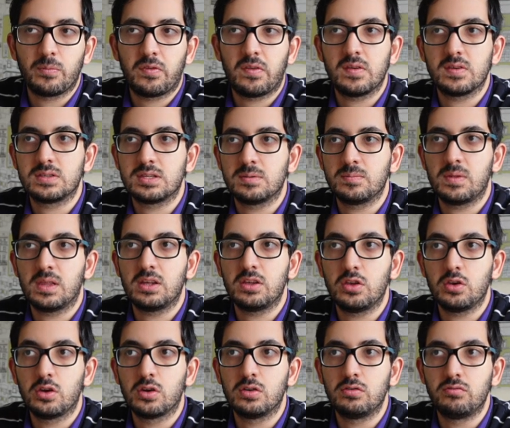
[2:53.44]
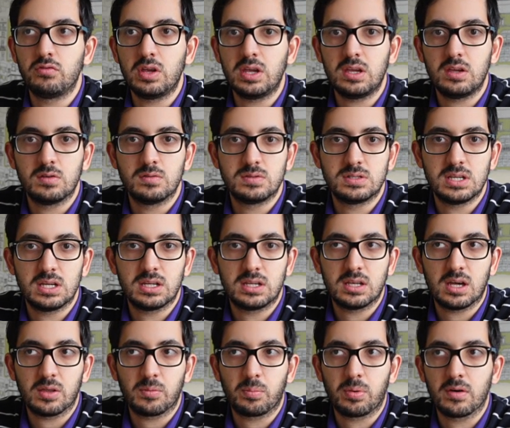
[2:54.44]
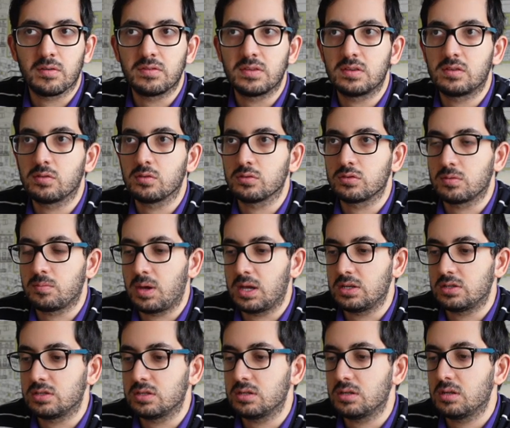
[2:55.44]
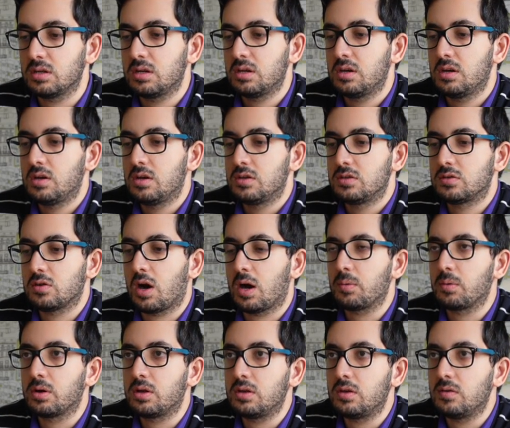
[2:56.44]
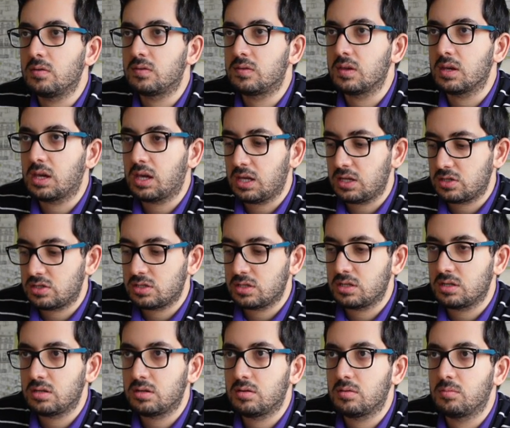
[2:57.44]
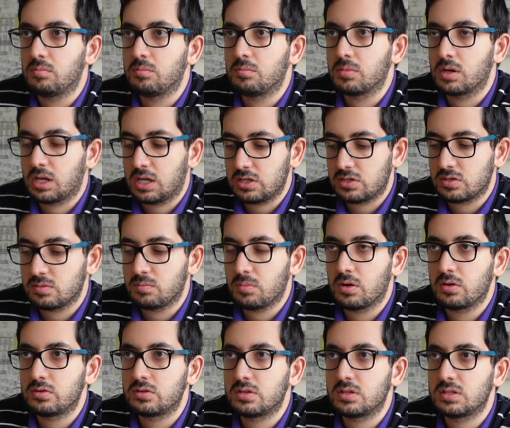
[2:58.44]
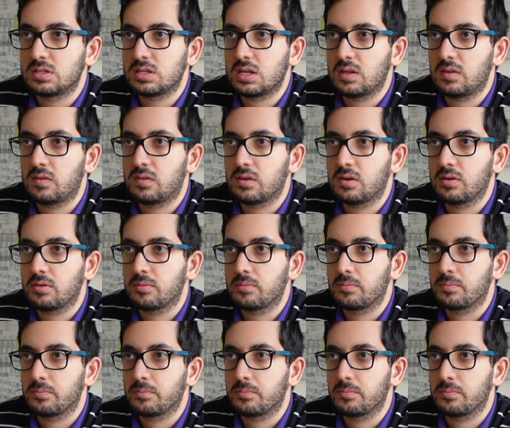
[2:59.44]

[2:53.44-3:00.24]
system, then you can reuse it as part of this automation. So I'm going to use the kitchen motion sensor,